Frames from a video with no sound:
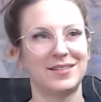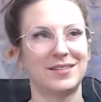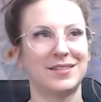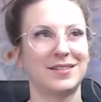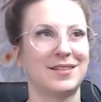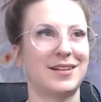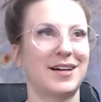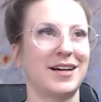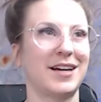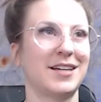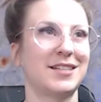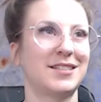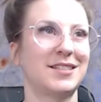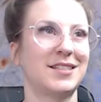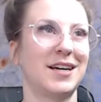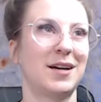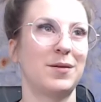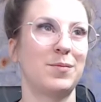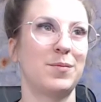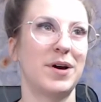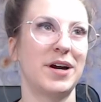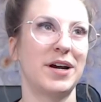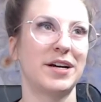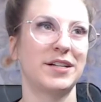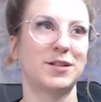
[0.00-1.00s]
Like I
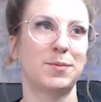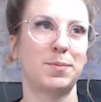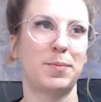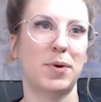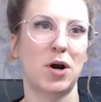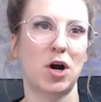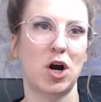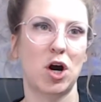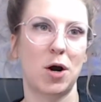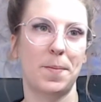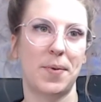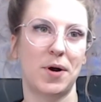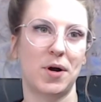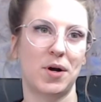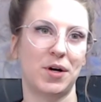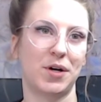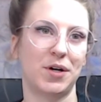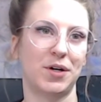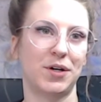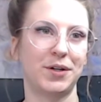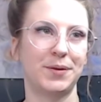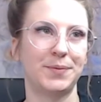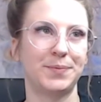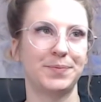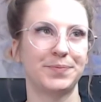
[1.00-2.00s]
said, mine's
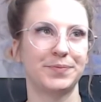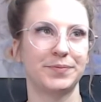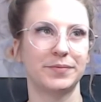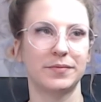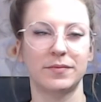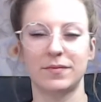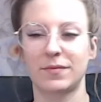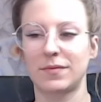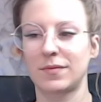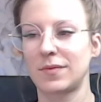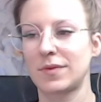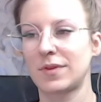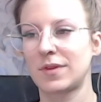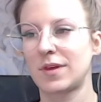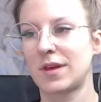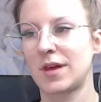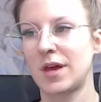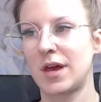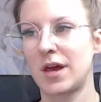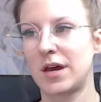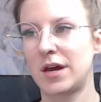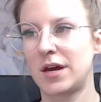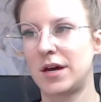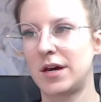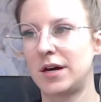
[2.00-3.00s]
purple.
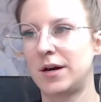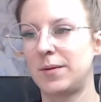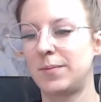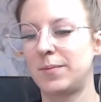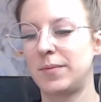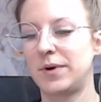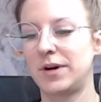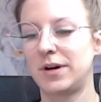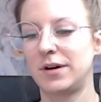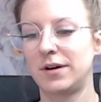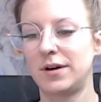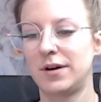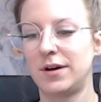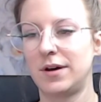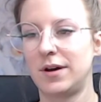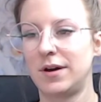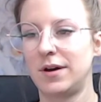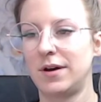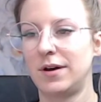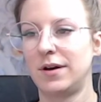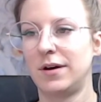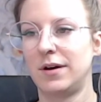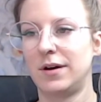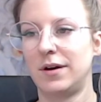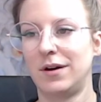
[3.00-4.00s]
Um,
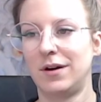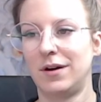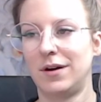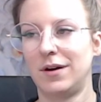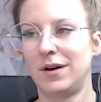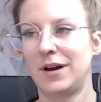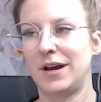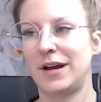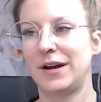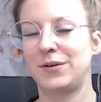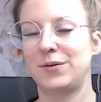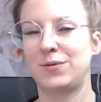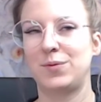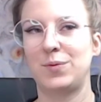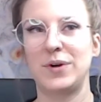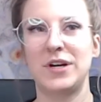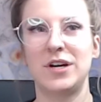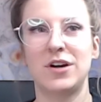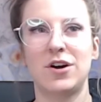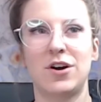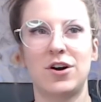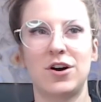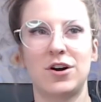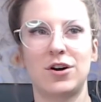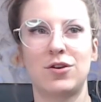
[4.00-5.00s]
and
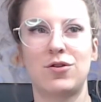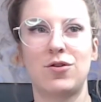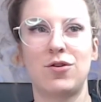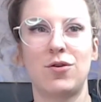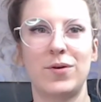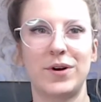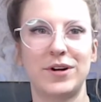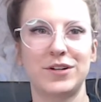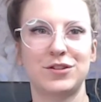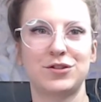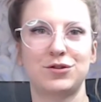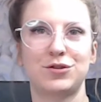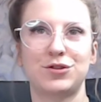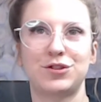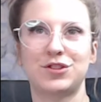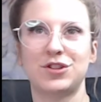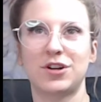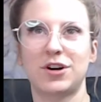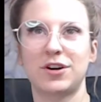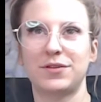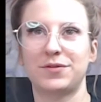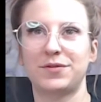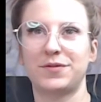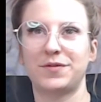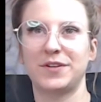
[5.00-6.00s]
we are going to
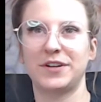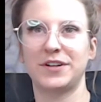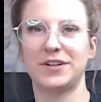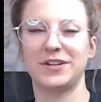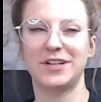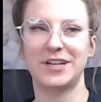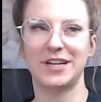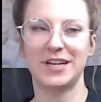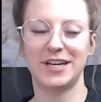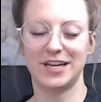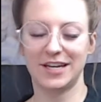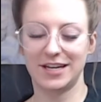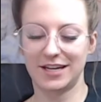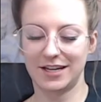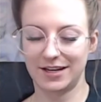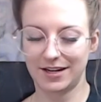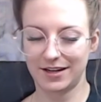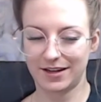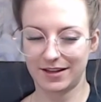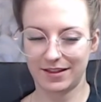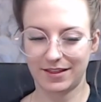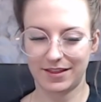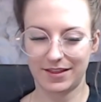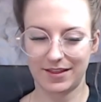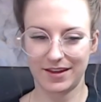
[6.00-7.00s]
start filling in
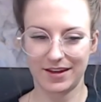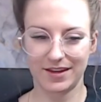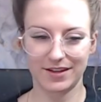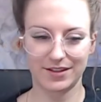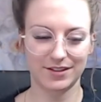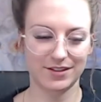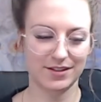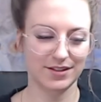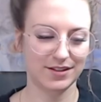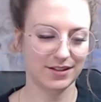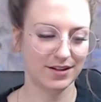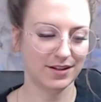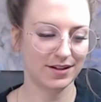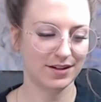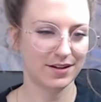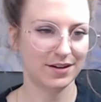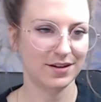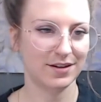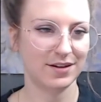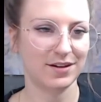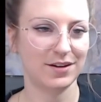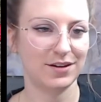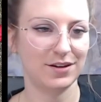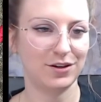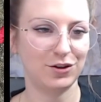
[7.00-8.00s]
this
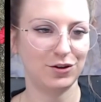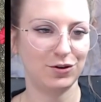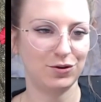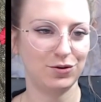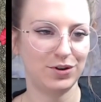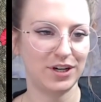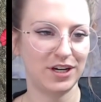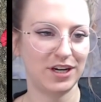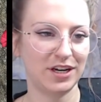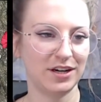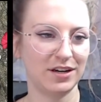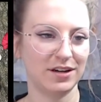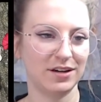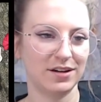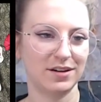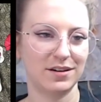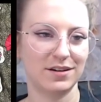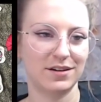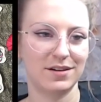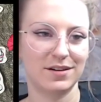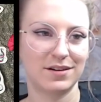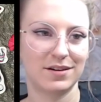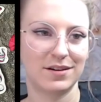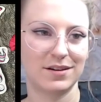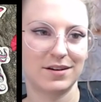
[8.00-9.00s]
uni.
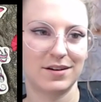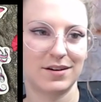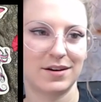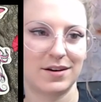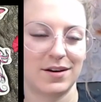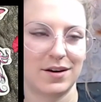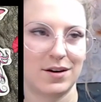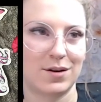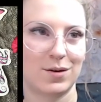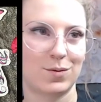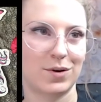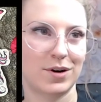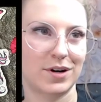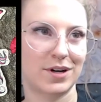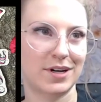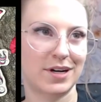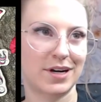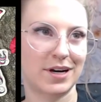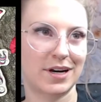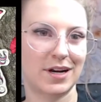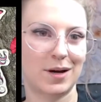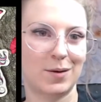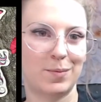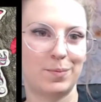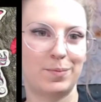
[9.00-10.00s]
We're going to
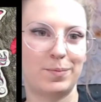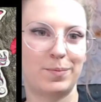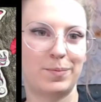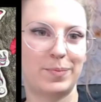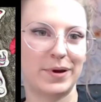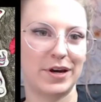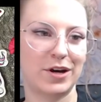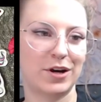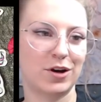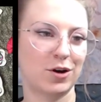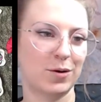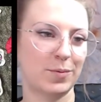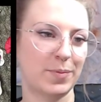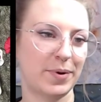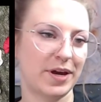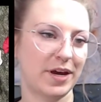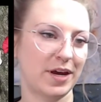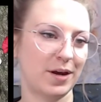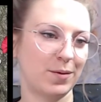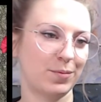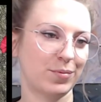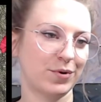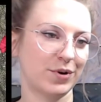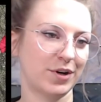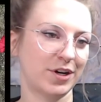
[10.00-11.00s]
get a bigger
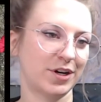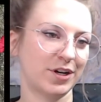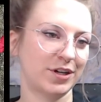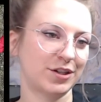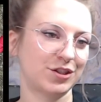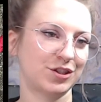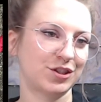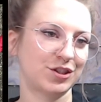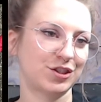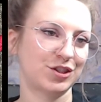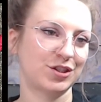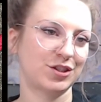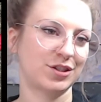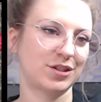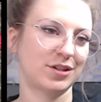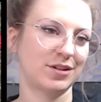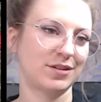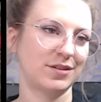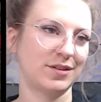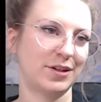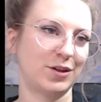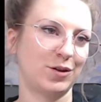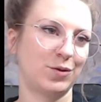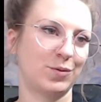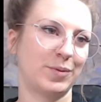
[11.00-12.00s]
paintbrush, a
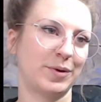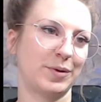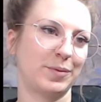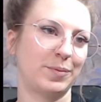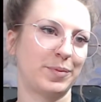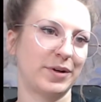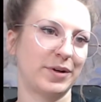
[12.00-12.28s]
little bit